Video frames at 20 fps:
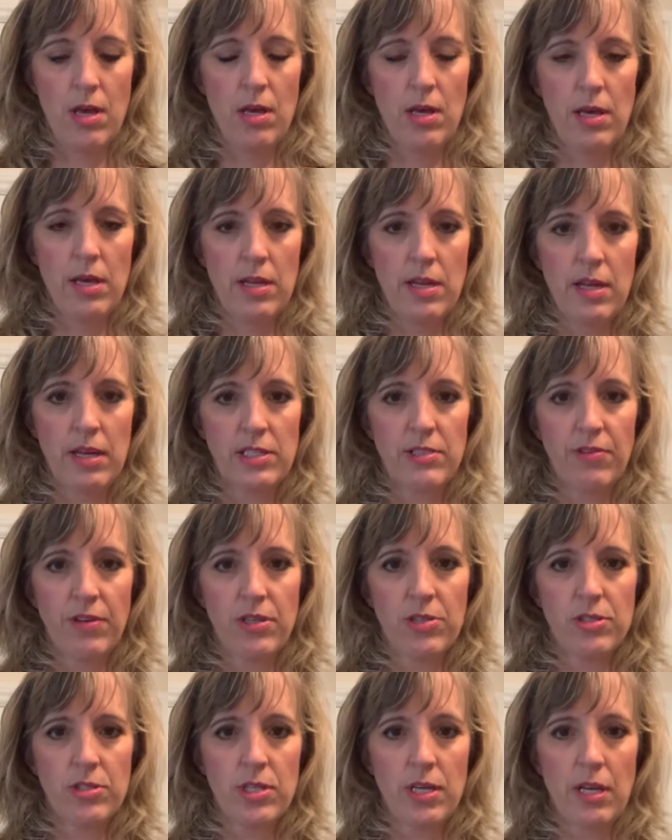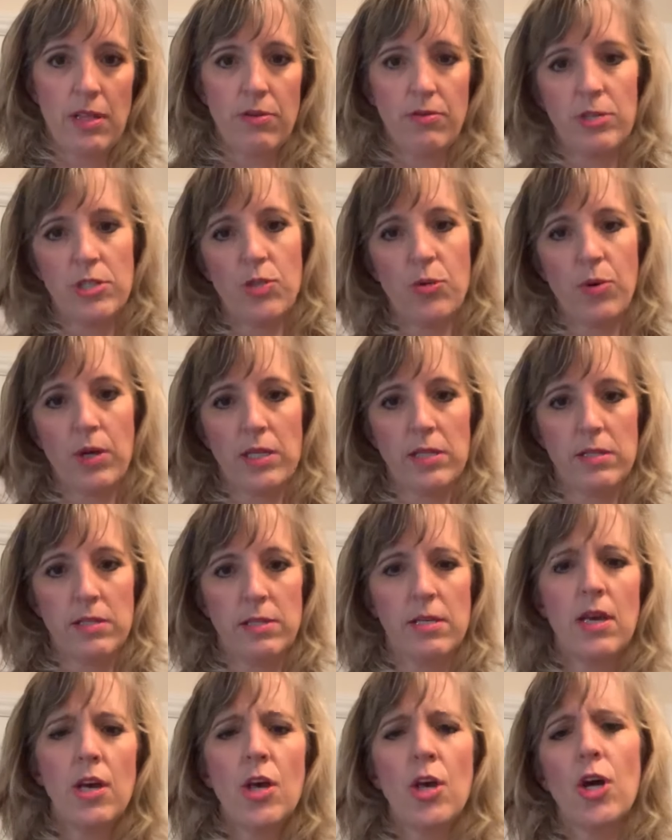index fingers together and twist.
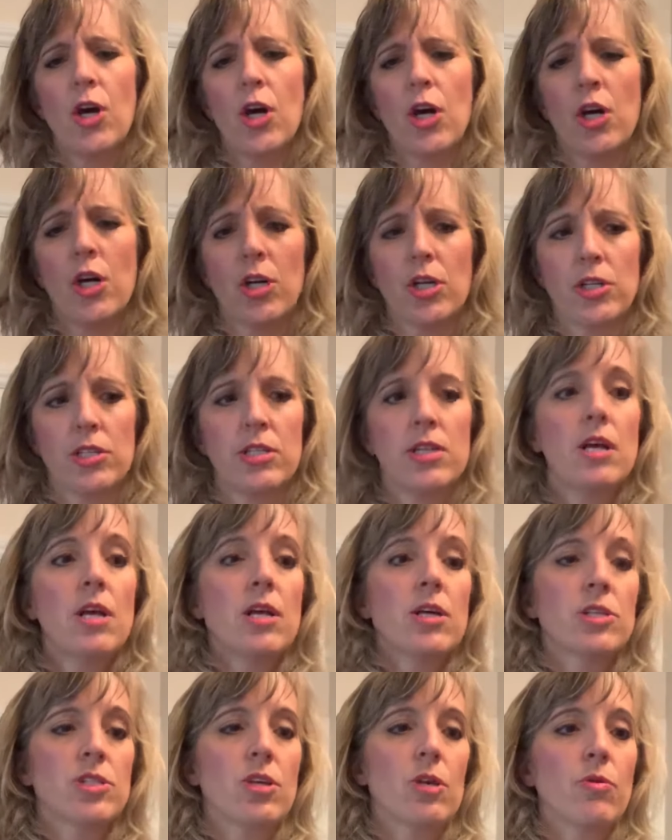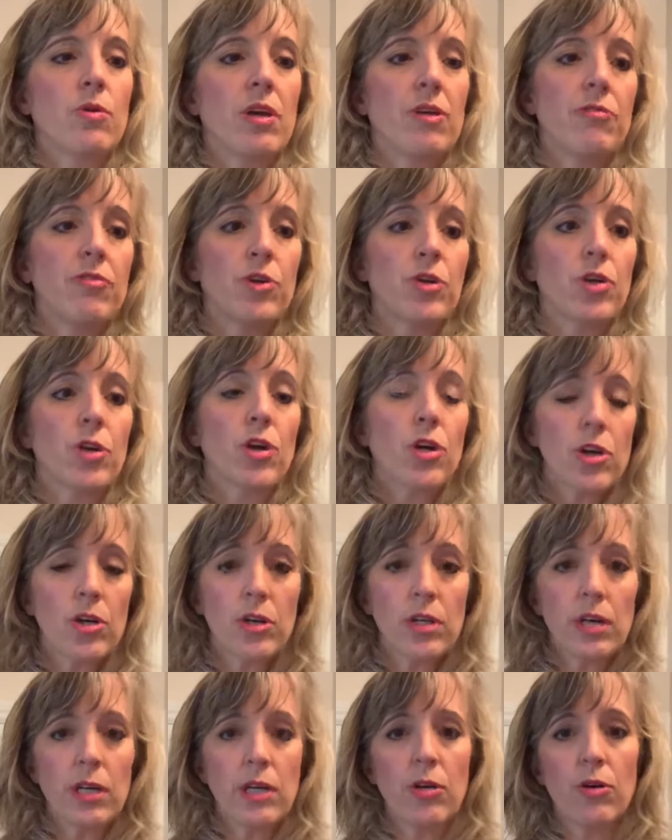Hurt. So if you're
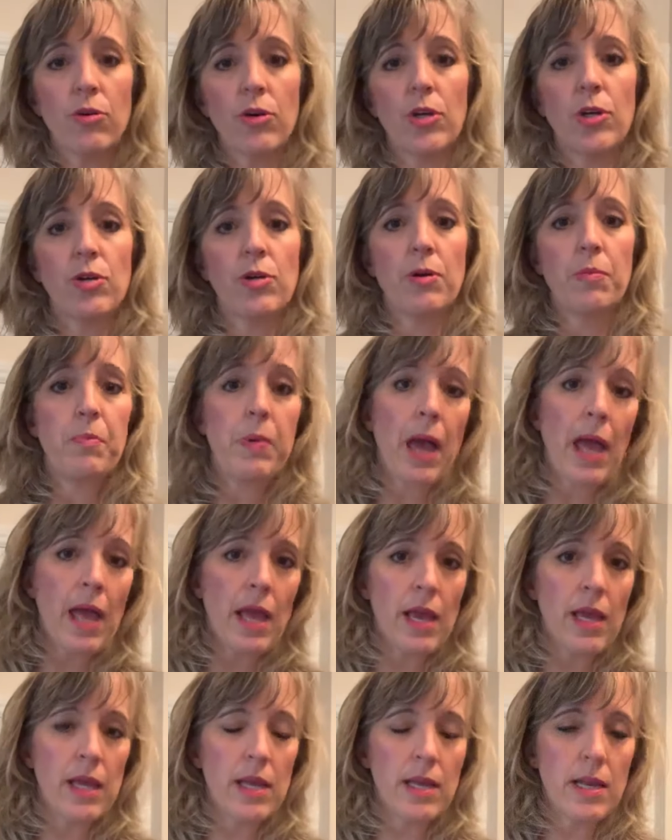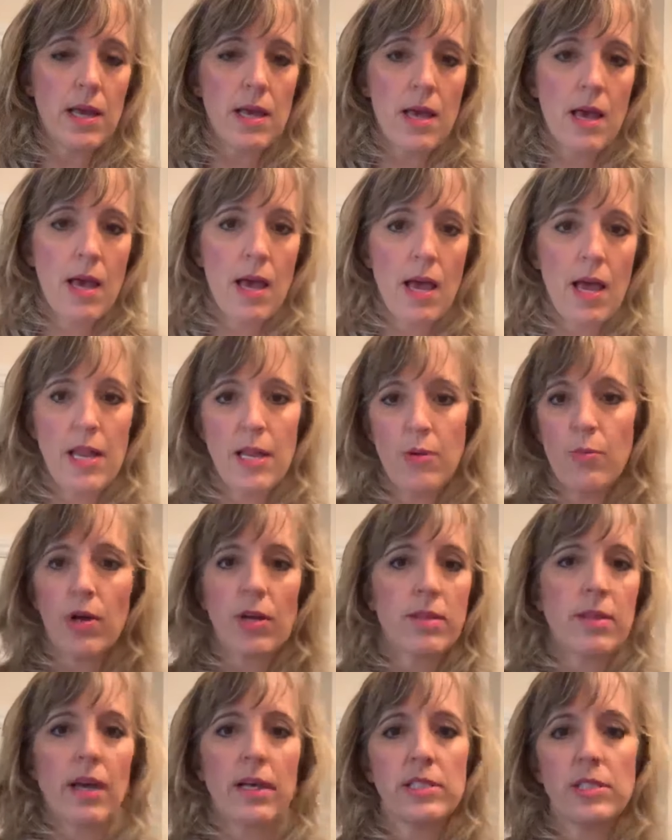hurting or you're in pain
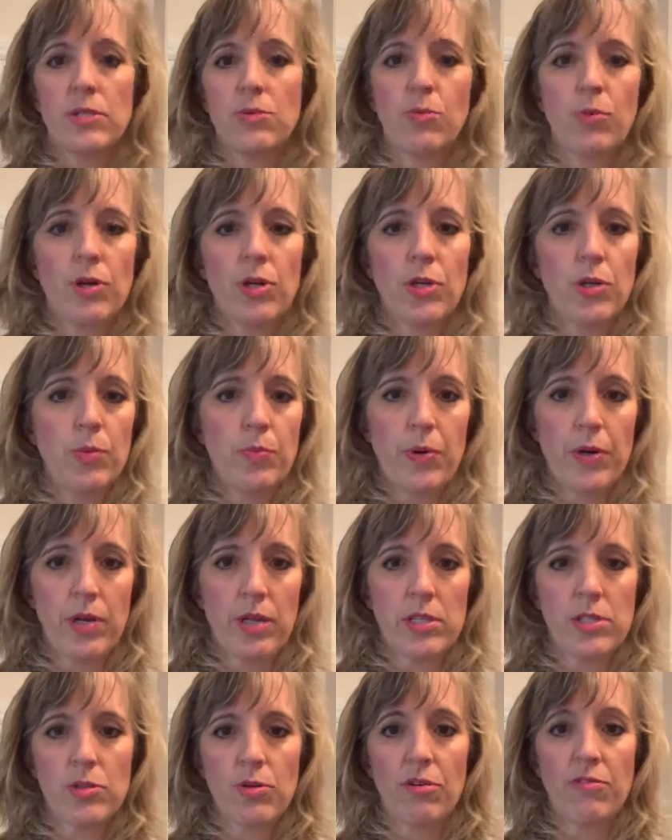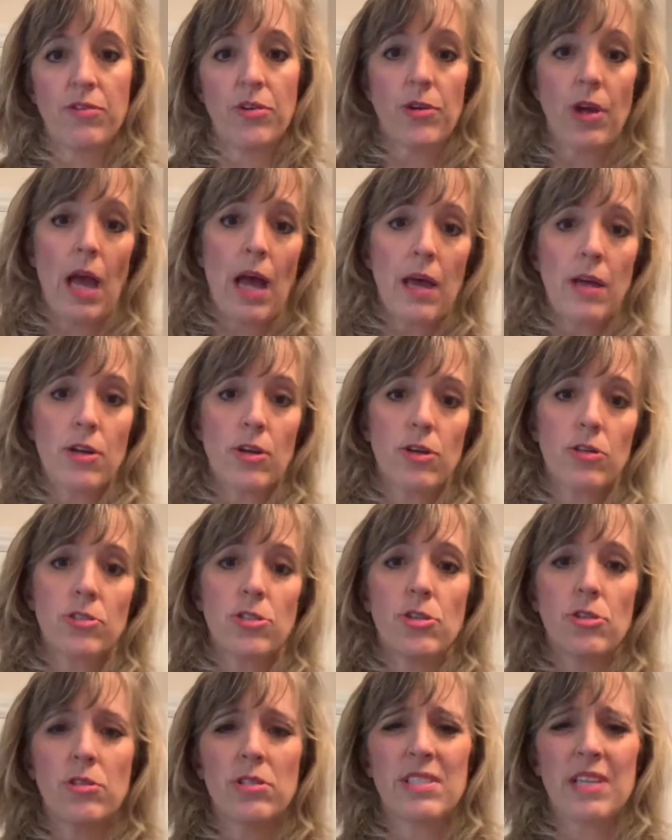anywhere, that's where you put it. So if your head hurts,
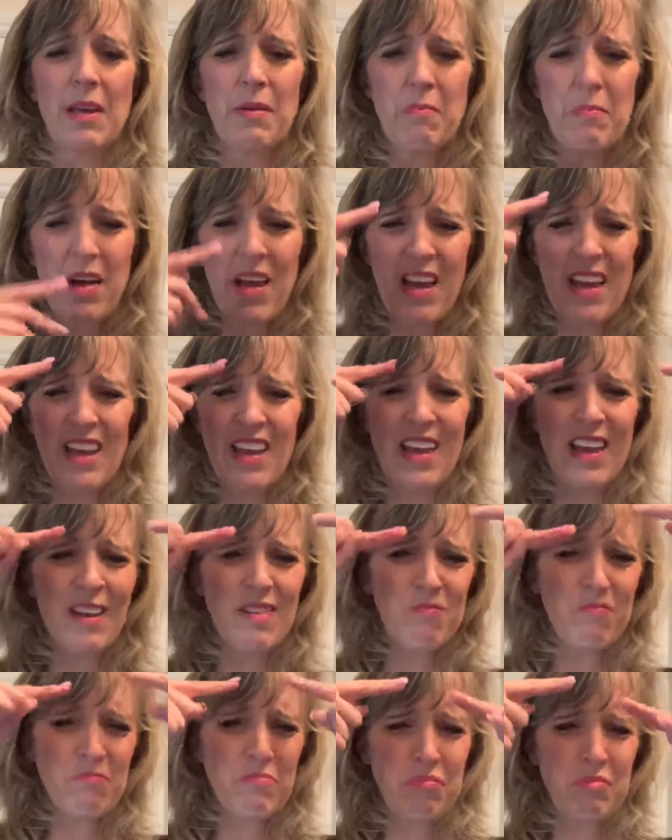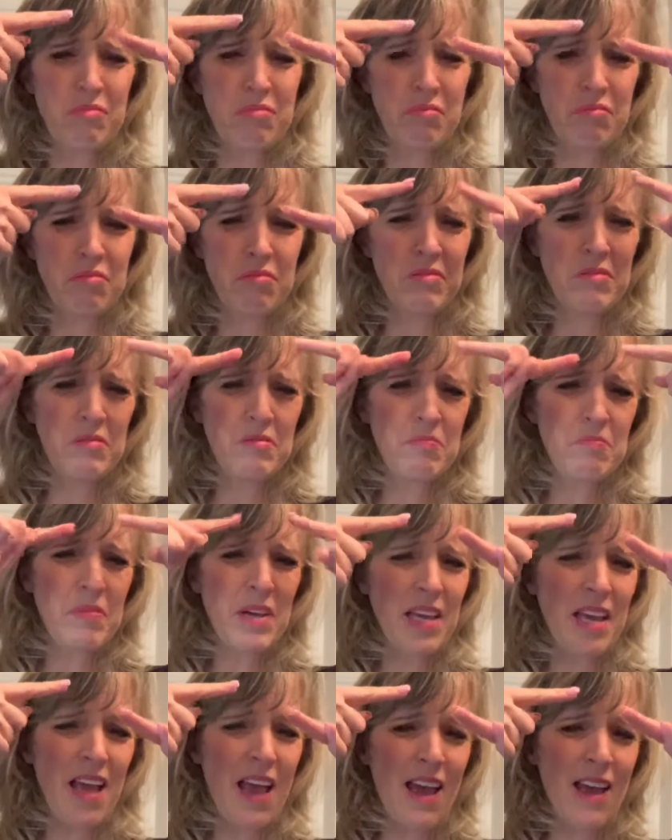you could say my
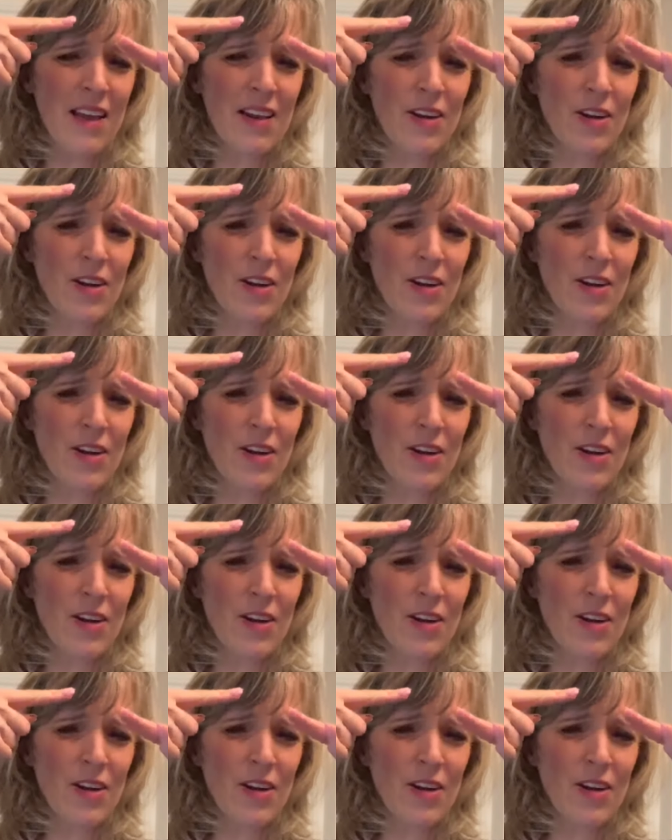head